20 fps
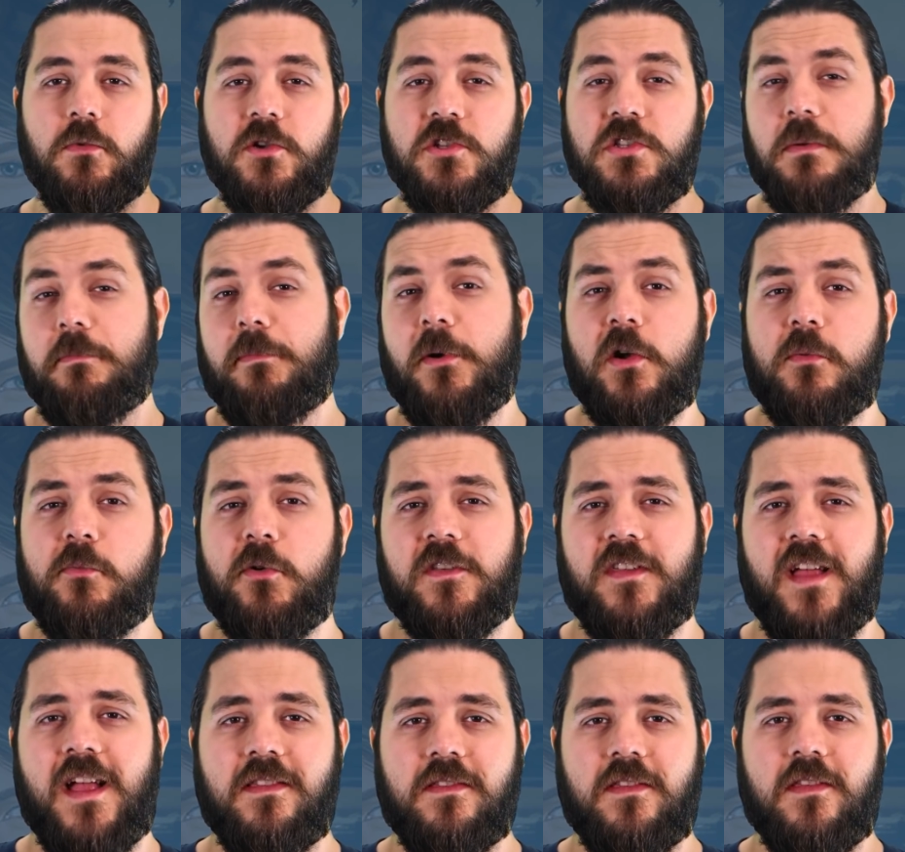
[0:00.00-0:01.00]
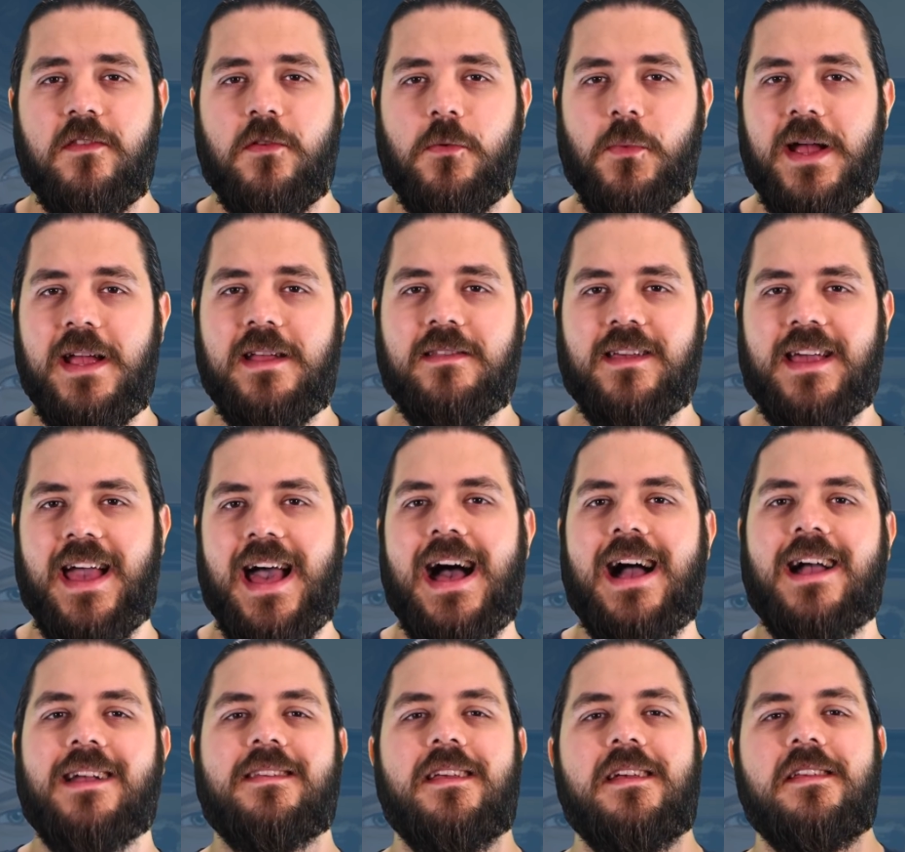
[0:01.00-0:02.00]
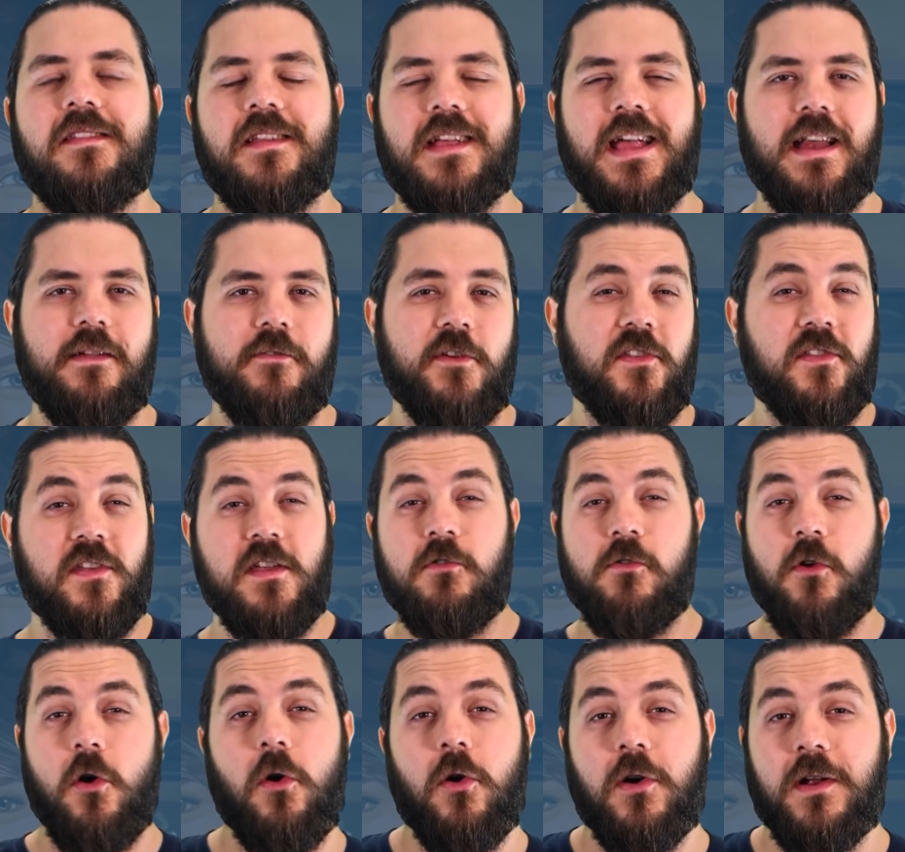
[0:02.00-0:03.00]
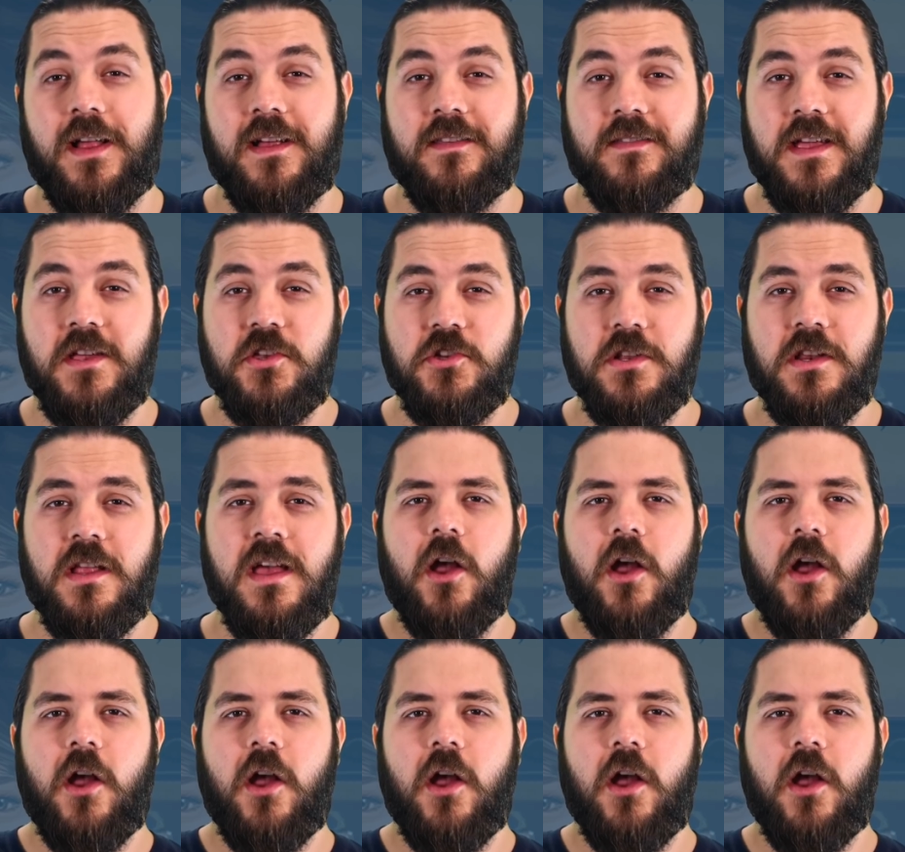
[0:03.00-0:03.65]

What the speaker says: which the book presents as a way to get access to kind of a secret organization,